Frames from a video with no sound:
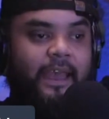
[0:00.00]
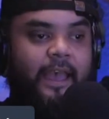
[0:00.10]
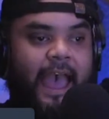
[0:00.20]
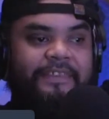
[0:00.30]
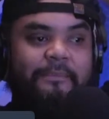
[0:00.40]

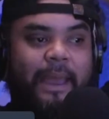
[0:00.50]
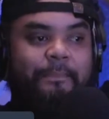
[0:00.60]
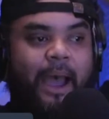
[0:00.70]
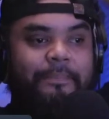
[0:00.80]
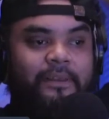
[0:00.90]
I think by
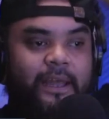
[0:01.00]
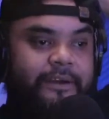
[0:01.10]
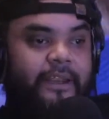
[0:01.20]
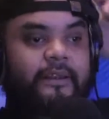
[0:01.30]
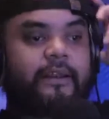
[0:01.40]

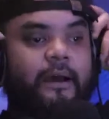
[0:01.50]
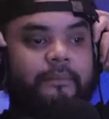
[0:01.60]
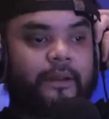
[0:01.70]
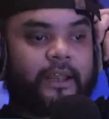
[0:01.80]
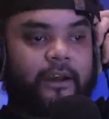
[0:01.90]
popularity,
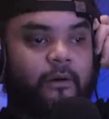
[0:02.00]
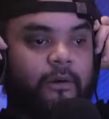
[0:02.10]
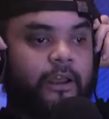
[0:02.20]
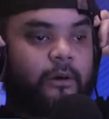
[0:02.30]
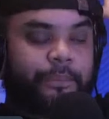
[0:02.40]
they
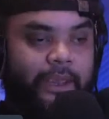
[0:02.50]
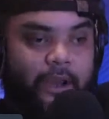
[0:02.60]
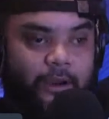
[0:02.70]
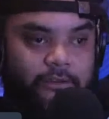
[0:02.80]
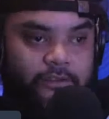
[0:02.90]
gonna pick
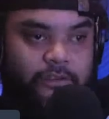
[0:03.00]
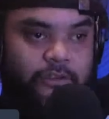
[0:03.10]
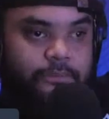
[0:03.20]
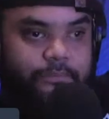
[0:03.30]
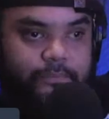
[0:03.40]
Uncle
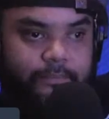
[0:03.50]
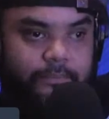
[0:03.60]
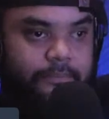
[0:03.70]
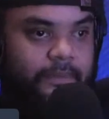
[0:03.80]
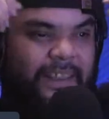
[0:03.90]
Snoop. 'Cause I